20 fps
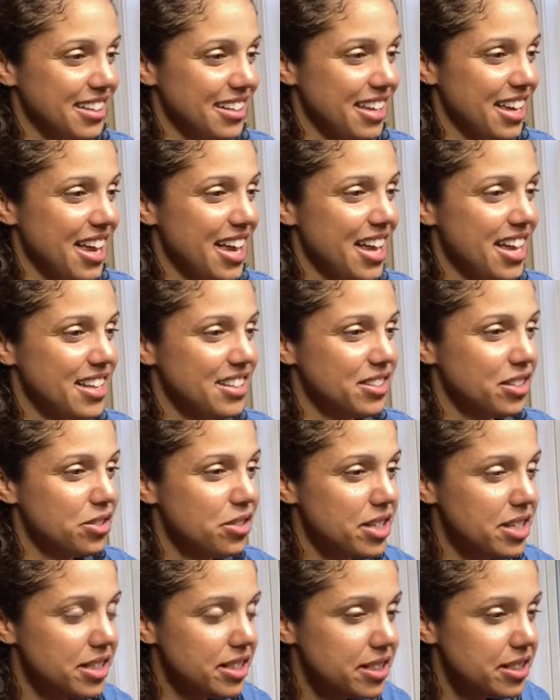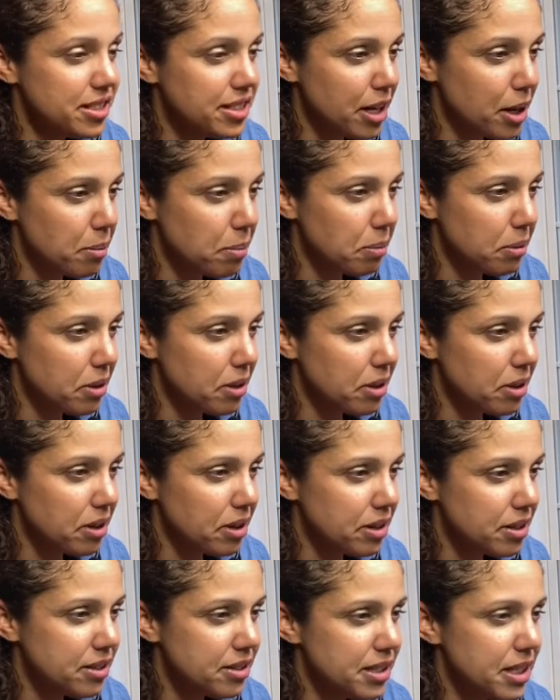Yeah, so this is dip
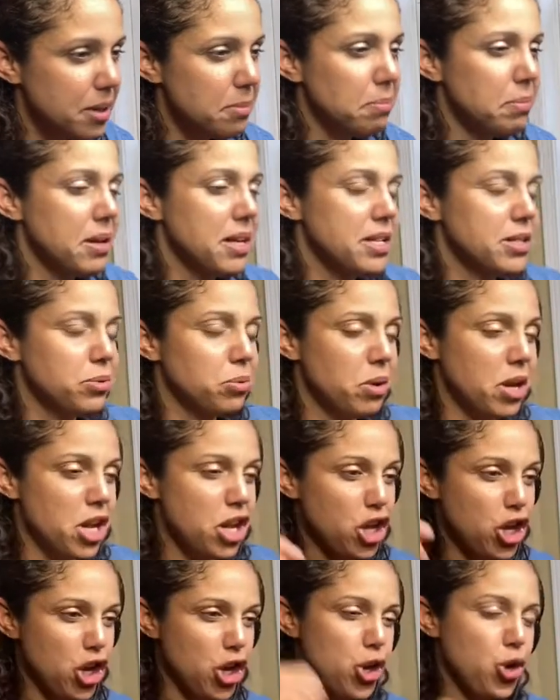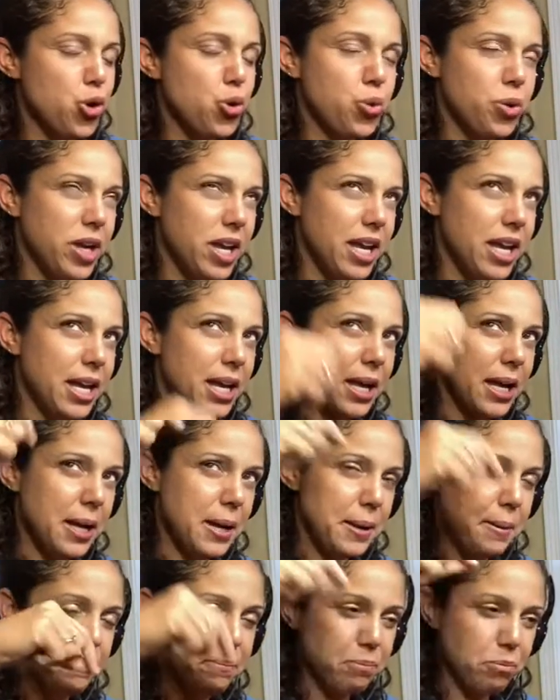dip is when you
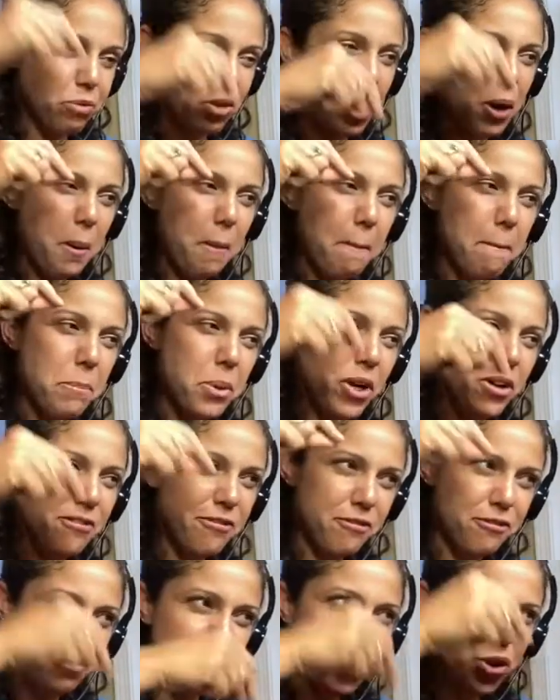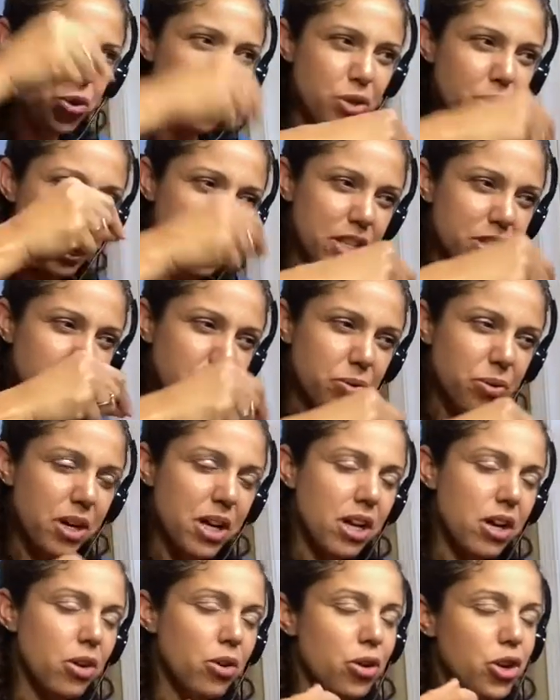can put food into
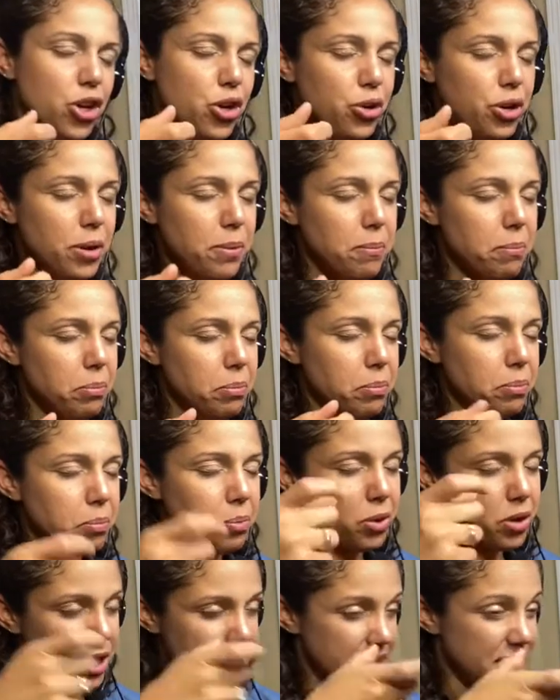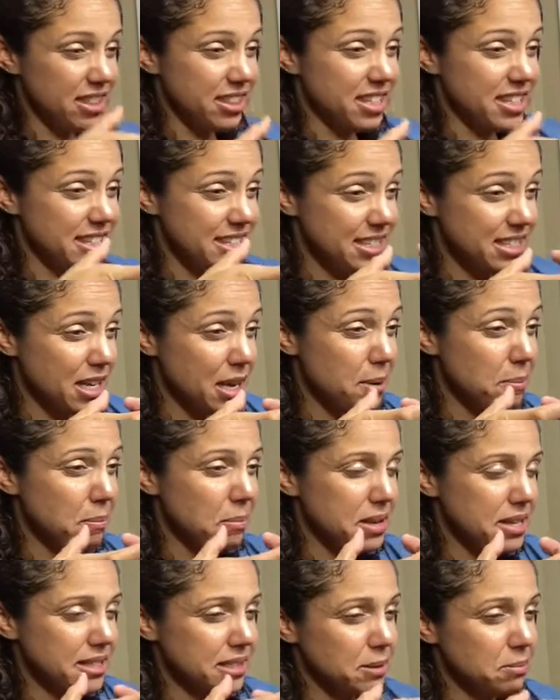it or you can put the dip
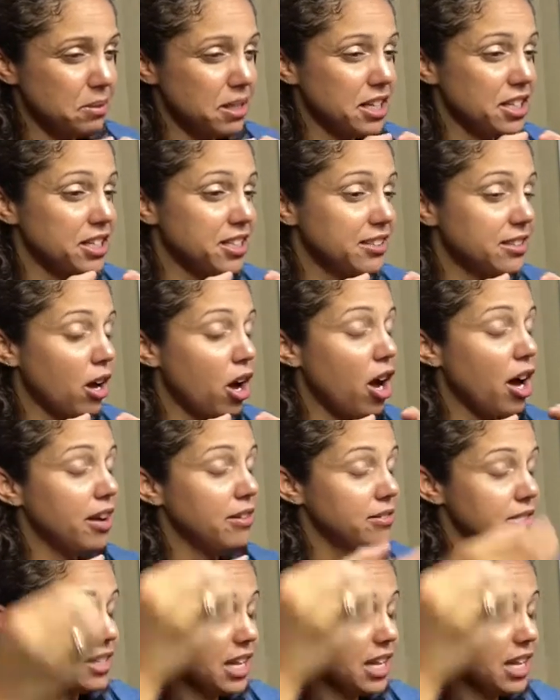is something soft